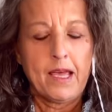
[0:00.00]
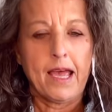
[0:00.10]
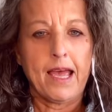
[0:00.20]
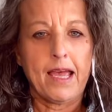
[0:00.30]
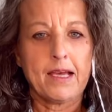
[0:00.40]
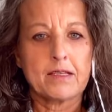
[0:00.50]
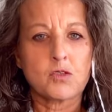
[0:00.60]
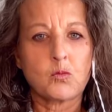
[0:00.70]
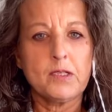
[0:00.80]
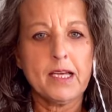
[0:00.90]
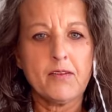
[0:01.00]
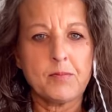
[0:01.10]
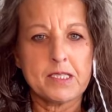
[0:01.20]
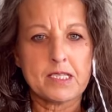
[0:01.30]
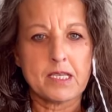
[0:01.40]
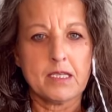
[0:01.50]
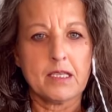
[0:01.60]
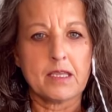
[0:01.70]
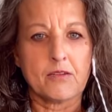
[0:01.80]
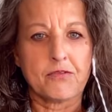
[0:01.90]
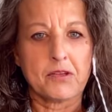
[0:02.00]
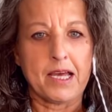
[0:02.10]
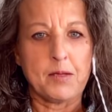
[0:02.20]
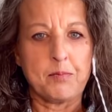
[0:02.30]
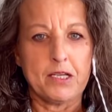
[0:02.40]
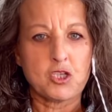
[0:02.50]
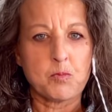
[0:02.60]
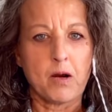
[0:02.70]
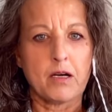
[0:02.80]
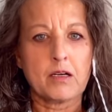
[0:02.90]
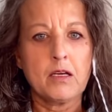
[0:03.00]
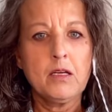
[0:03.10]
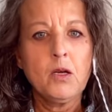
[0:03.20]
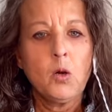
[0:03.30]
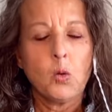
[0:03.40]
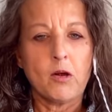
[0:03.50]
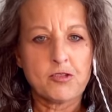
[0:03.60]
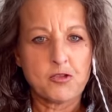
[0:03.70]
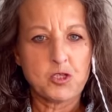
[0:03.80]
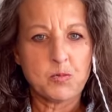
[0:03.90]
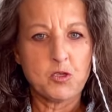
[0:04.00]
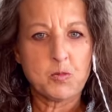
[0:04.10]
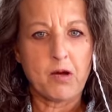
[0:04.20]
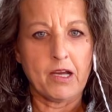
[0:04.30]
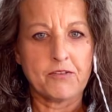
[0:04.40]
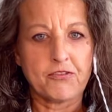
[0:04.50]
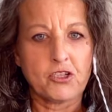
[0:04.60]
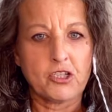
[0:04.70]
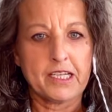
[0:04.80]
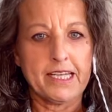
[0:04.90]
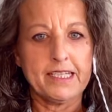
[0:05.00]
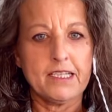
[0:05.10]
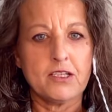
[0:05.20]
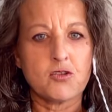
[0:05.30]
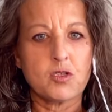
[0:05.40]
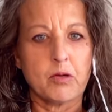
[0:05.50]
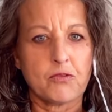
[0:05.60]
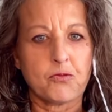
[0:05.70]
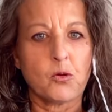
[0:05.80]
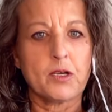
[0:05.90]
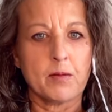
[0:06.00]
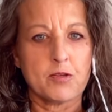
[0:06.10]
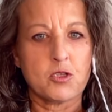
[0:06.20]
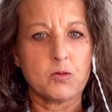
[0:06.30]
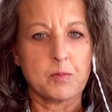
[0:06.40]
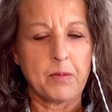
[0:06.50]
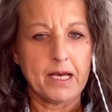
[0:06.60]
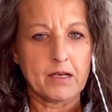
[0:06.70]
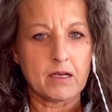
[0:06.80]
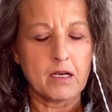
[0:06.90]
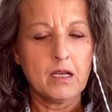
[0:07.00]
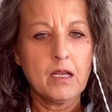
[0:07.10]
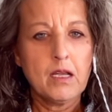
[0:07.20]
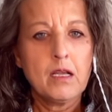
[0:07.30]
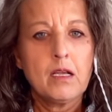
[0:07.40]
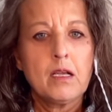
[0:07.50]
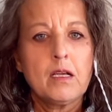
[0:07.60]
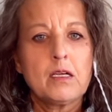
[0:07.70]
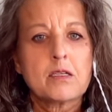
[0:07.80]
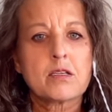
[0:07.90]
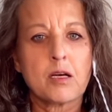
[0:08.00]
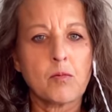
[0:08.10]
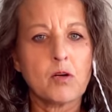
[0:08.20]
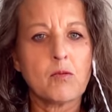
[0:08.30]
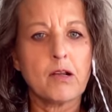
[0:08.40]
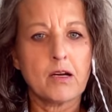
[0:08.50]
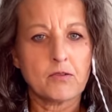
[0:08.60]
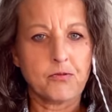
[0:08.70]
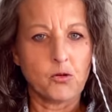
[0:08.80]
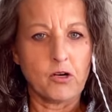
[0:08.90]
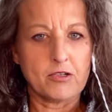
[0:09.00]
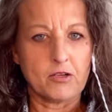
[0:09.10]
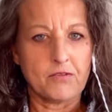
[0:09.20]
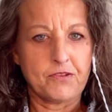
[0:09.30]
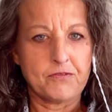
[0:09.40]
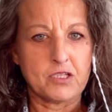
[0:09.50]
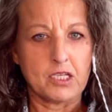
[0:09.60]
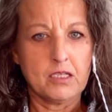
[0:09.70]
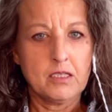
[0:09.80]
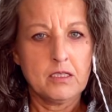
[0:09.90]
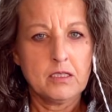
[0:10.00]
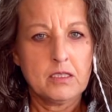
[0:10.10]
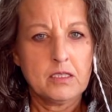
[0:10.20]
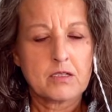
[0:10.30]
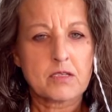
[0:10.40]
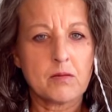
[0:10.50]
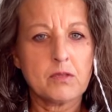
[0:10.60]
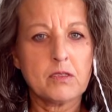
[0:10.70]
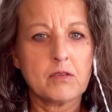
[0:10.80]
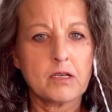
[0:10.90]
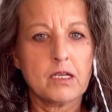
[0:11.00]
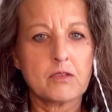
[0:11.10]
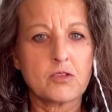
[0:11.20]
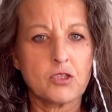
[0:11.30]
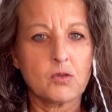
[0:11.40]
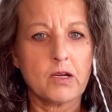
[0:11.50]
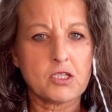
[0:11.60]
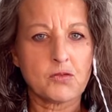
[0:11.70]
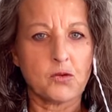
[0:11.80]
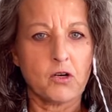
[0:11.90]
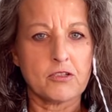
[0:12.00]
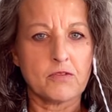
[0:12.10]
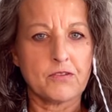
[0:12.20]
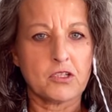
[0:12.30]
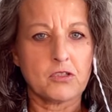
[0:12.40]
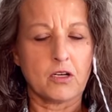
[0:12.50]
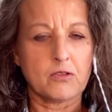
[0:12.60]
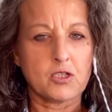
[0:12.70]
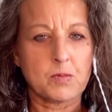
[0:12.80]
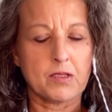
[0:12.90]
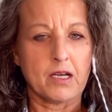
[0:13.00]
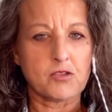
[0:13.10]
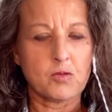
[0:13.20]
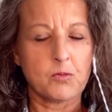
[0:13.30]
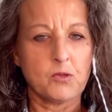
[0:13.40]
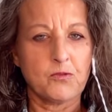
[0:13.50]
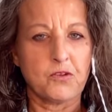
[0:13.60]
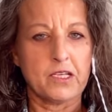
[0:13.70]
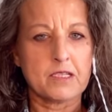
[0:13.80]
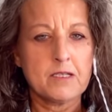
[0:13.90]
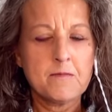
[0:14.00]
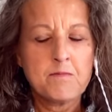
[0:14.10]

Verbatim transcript: And we have been saying that for that benchmark, Western Spruce Pine Fir, KD 2x4, number 2 and better, somewhere around $450. Somewhere around US $450 per 1,000 board feet,